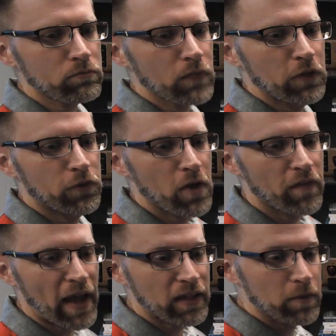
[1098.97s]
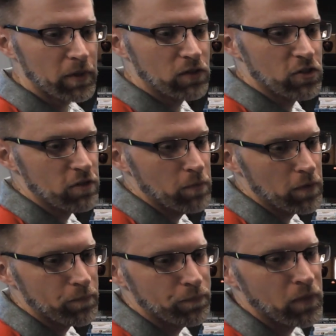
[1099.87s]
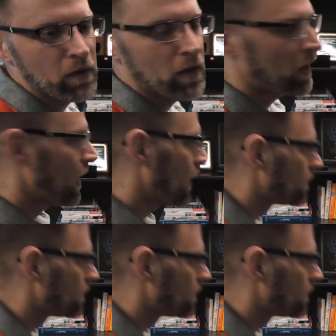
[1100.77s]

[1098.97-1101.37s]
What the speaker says: So you have academic achievement, and